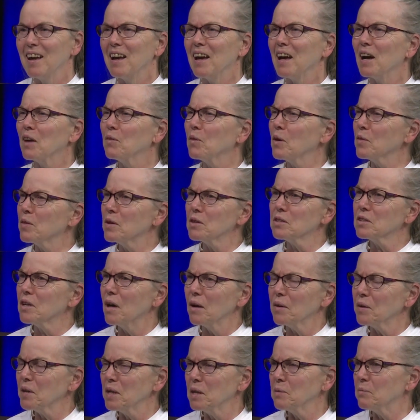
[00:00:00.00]
and what they're
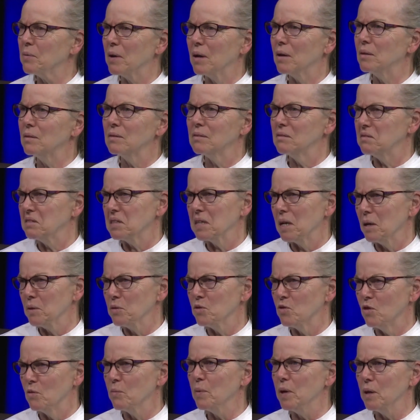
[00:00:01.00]
talking about
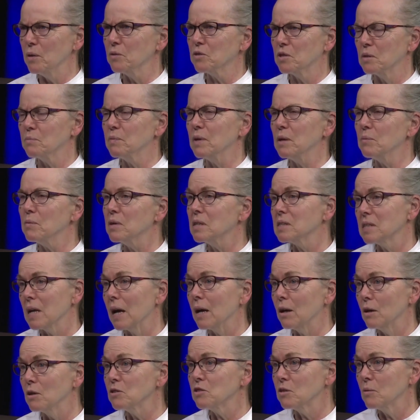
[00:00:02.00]
sounds familiar to me because I
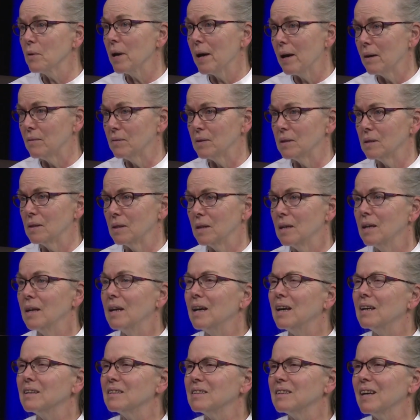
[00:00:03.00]
also have it.
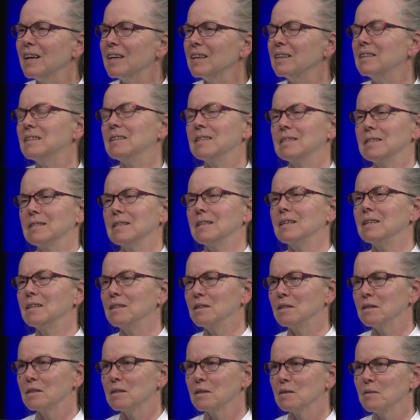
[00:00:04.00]
It's like a
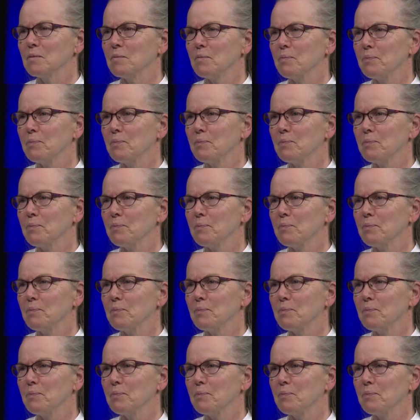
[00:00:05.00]
disease